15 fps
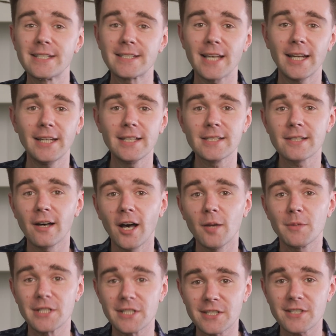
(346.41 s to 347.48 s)
selling
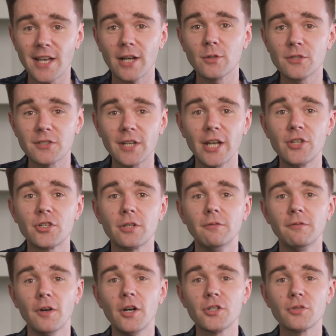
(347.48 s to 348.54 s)
time, and sales stage
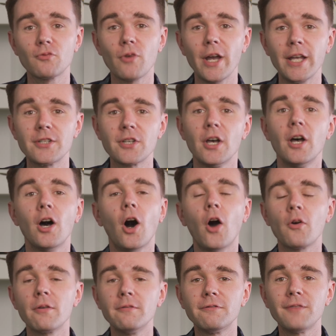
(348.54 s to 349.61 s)
conversion rates
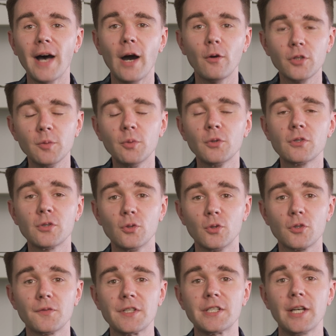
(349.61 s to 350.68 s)
are invaluable
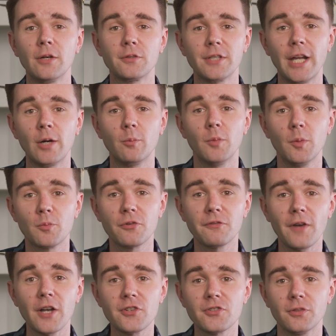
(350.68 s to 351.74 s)
tools for sales enablement
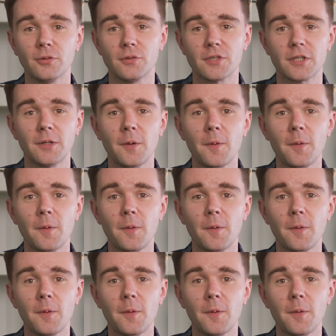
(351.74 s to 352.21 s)
professionals.